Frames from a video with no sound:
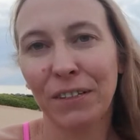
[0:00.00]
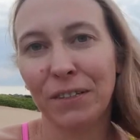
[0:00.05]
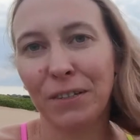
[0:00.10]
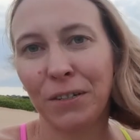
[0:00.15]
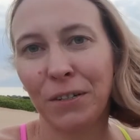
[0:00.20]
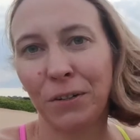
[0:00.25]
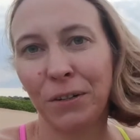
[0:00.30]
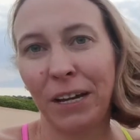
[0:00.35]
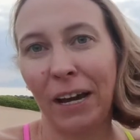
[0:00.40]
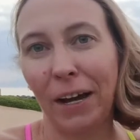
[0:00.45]

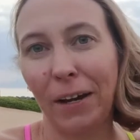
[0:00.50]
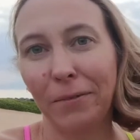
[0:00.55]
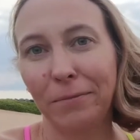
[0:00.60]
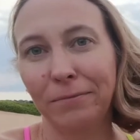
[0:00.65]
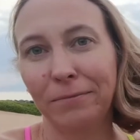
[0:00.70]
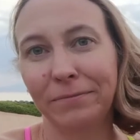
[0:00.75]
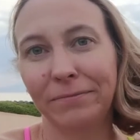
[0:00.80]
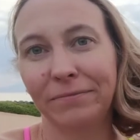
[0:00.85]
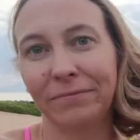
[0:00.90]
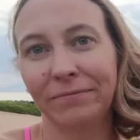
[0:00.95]
So yeah,
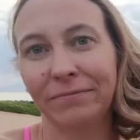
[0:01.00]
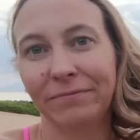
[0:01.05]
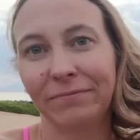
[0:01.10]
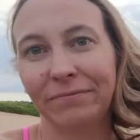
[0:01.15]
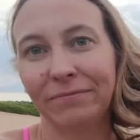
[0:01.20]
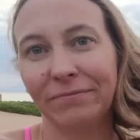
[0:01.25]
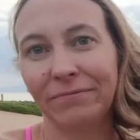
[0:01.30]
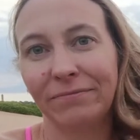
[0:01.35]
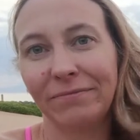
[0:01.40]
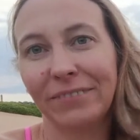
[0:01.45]

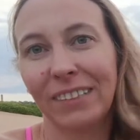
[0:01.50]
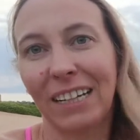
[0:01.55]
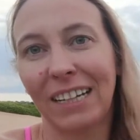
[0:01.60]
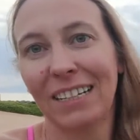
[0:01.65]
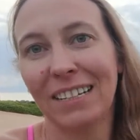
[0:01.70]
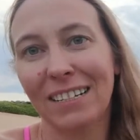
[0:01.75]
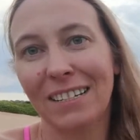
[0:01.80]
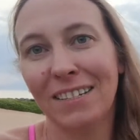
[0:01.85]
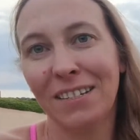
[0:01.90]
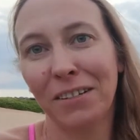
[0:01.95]

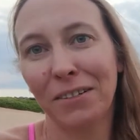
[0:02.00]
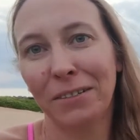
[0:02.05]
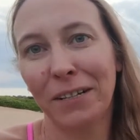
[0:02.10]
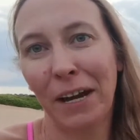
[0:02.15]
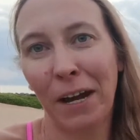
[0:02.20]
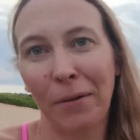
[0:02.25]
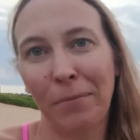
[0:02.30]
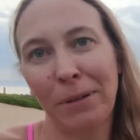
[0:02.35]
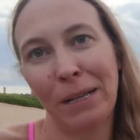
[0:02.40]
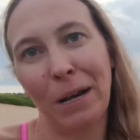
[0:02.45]
it is still
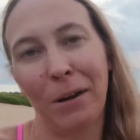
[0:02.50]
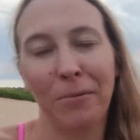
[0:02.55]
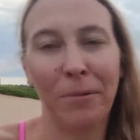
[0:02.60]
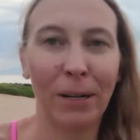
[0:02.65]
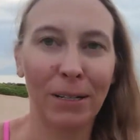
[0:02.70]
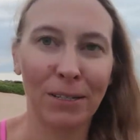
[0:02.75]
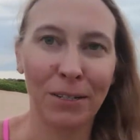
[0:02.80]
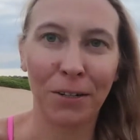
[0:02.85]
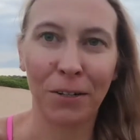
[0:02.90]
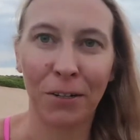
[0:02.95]
damp, and I'm
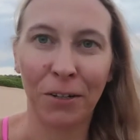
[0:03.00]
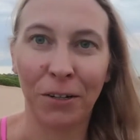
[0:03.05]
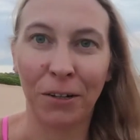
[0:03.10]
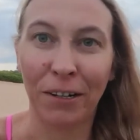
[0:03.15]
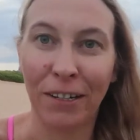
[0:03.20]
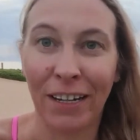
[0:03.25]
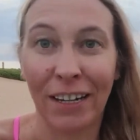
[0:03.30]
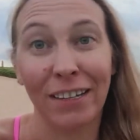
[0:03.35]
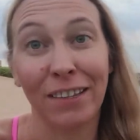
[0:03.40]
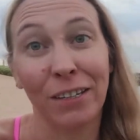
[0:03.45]
about to go
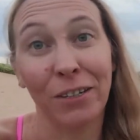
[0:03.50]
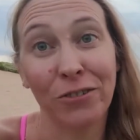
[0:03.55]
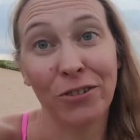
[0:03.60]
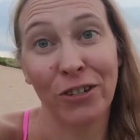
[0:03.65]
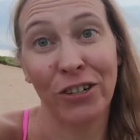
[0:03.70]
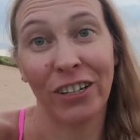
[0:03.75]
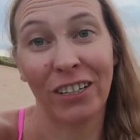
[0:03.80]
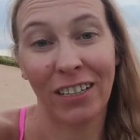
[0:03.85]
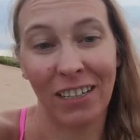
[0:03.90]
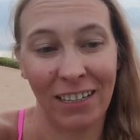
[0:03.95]
get in the
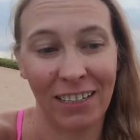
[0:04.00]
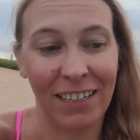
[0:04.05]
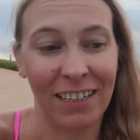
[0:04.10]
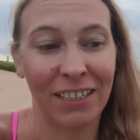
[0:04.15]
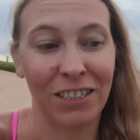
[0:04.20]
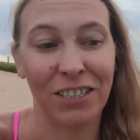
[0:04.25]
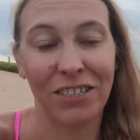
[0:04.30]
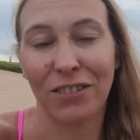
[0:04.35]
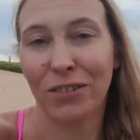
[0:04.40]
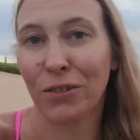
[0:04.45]
ocean and
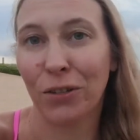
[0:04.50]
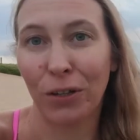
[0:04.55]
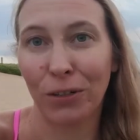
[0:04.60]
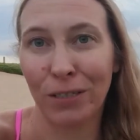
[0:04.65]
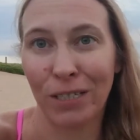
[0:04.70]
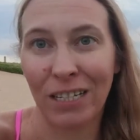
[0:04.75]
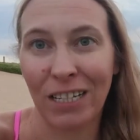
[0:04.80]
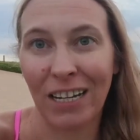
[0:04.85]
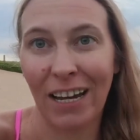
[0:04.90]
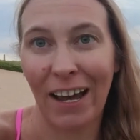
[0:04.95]
get it
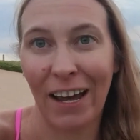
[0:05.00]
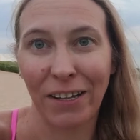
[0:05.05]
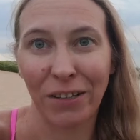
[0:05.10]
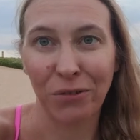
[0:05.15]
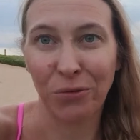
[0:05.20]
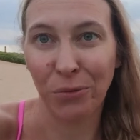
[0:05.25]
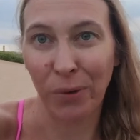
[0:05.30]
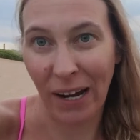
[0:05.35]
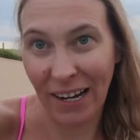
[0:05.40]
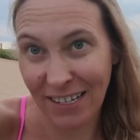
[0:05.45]
salty and
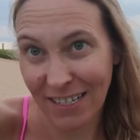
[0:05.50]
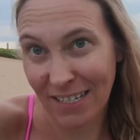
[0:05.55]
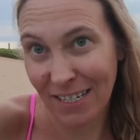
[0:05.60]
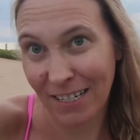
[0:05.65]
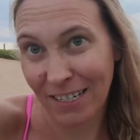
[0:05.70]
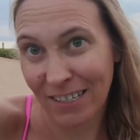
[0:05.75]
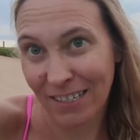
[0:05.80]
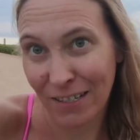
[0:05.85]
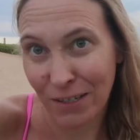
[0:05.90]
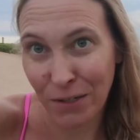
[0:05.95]
wet.
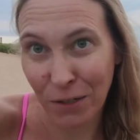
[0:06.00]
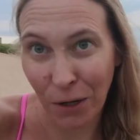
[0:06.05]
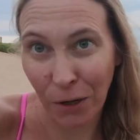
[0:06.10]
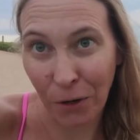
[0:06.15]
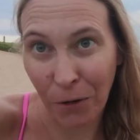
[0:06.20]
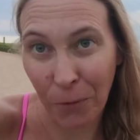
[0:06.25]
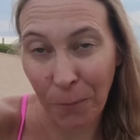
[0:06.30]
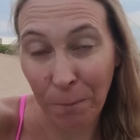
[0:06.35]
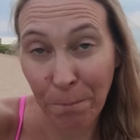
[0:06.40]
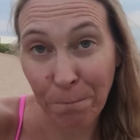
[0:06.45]

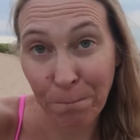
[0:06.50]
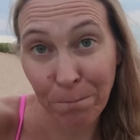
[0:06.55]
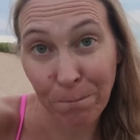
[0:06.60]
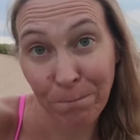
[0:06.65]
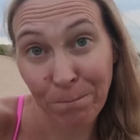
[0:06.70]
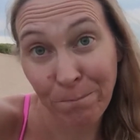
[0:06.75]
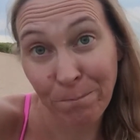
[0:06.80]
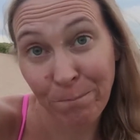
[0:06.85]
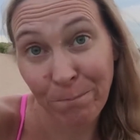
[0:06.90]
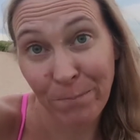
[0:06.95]
So
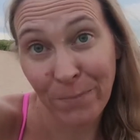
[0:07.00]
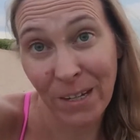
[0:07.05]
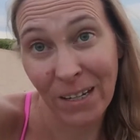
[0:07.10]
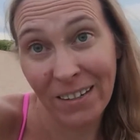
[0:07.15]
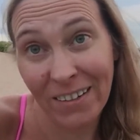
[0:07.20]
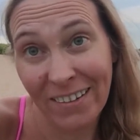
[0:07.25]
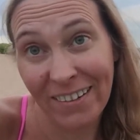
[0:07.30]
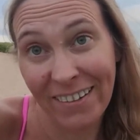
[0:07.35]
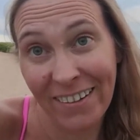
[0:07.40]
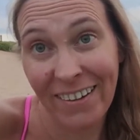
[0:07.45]

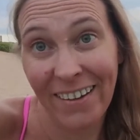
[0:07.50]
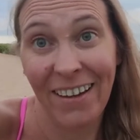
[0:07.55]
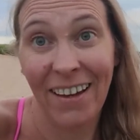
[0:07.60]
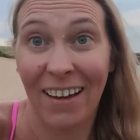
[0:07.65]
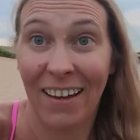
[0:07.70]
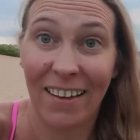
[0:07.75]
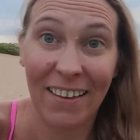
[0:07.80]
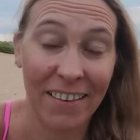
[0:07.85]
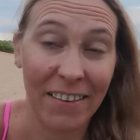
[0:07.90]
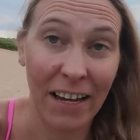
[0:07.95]

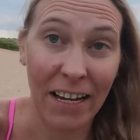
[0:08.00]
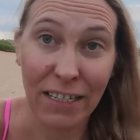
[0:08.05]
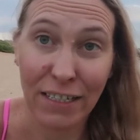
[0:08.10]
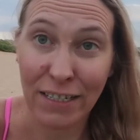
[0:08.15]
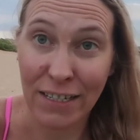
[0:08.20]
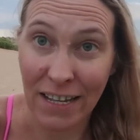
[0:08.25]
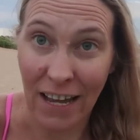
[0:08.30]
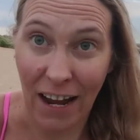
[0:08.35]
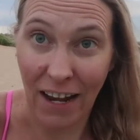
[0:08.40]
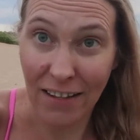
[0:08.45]
that
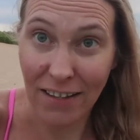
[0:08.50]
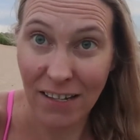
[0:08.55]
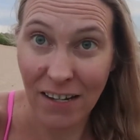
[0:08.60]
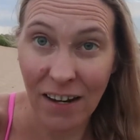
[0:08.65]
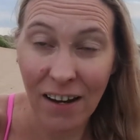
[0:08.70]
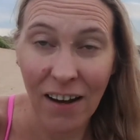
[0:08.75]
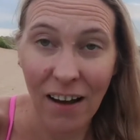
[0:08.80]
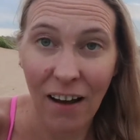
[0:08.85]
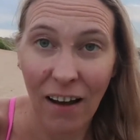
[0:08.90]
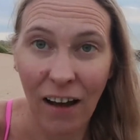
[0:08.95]
is that.
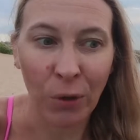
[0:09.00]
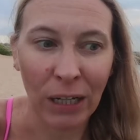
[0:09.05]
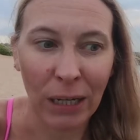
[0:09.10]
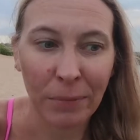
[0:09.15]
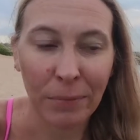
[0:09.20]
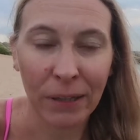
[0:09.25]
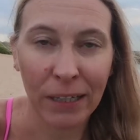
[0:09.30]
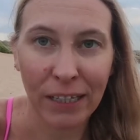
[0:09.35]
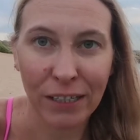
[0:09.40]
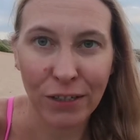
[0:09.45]
What I
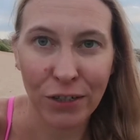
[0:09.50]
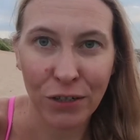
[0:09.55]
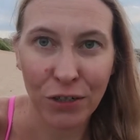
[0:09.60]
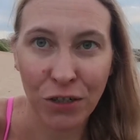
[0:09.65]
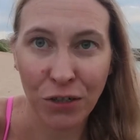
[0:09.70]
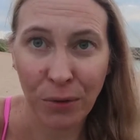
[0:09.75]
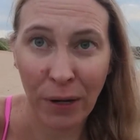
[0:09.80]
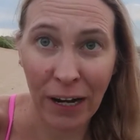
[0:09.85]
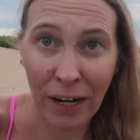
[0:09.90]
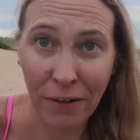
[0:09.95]
plan to
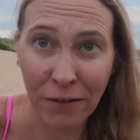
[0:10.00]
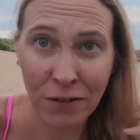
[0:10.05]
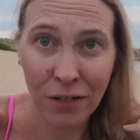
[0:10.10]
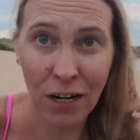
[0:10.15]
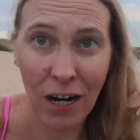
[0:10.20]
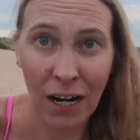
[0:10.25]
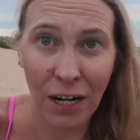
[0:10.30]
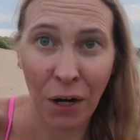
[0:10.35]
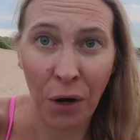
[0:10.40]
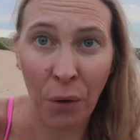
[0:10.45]
do
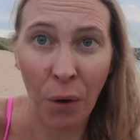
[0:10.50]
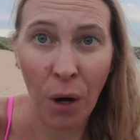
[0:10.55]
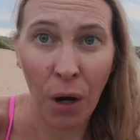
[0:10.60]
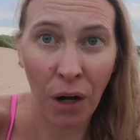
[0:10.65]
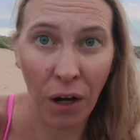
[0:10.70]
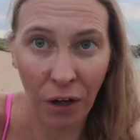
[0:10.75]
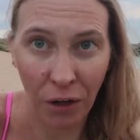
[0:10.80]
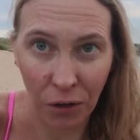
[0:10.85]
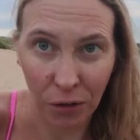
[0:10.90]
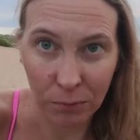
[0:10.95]
after I go
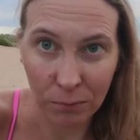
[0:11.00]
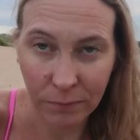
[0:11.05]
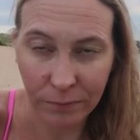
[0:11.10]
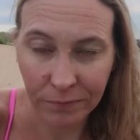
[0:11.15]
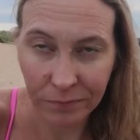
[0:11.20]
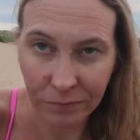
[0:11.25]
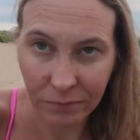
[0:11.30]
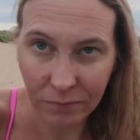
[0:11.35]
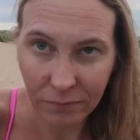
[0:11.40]
home,